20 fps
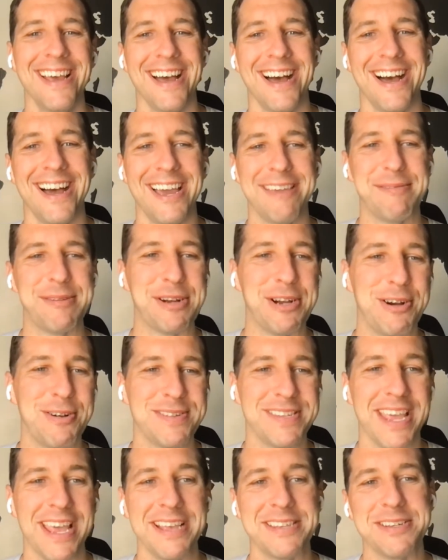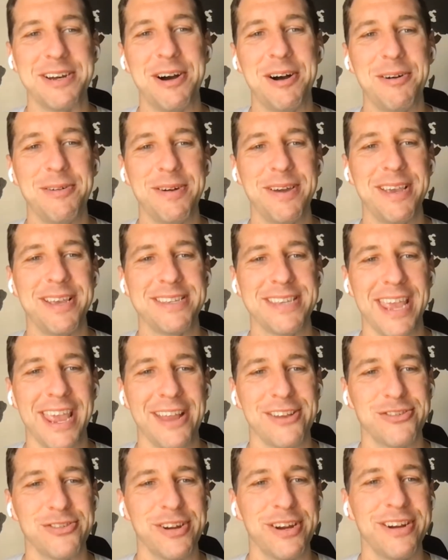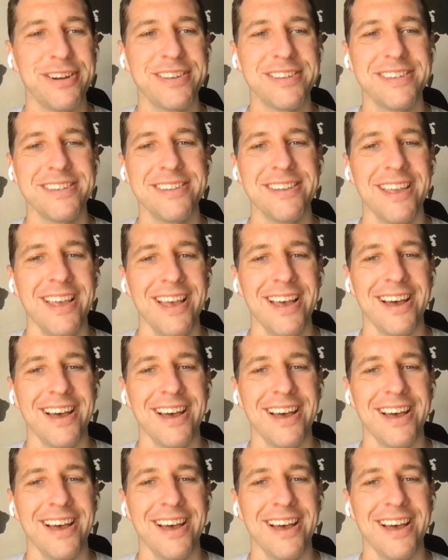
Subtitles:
I'm your host, as always, Andrew Erickson.